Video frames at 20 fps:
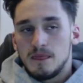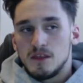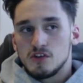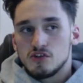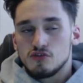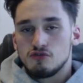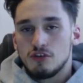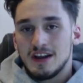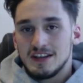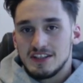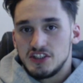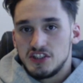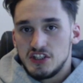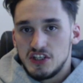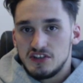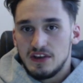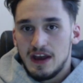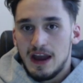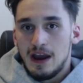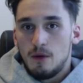
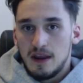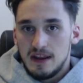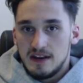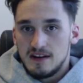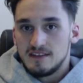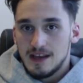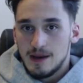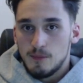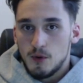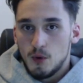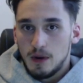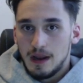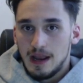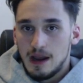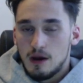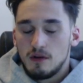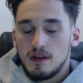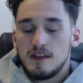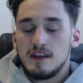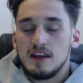strategies out in a demo
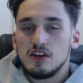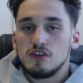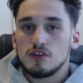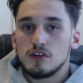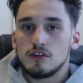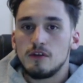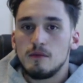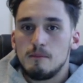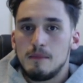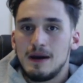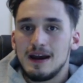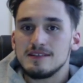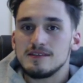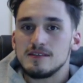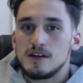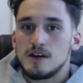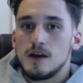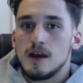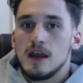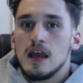account, and it doesn't
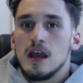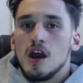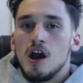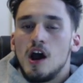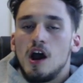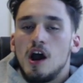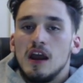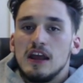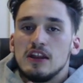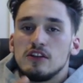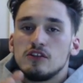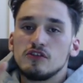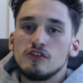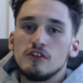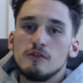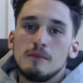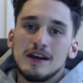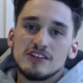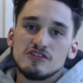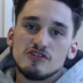matter. It
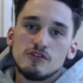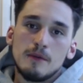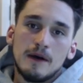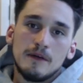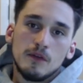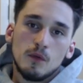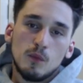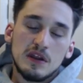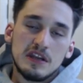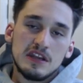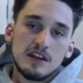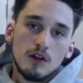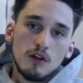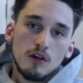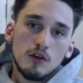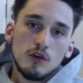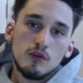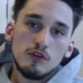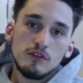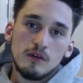doesn't matter about the winning or
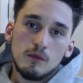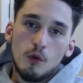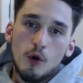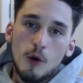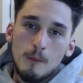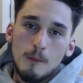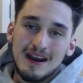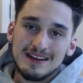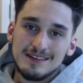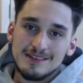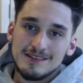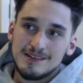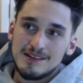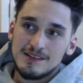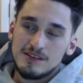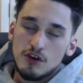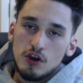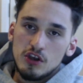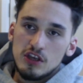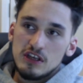losing. What matters
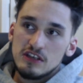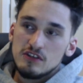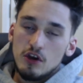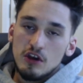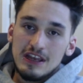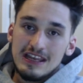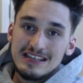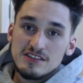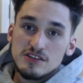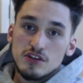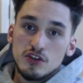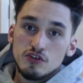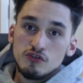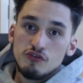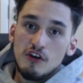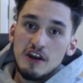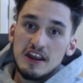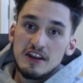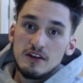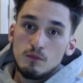is the
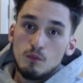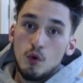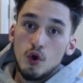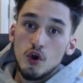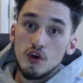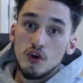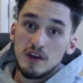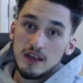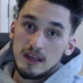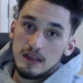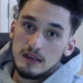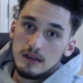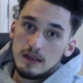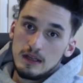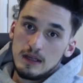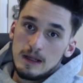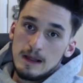trade working.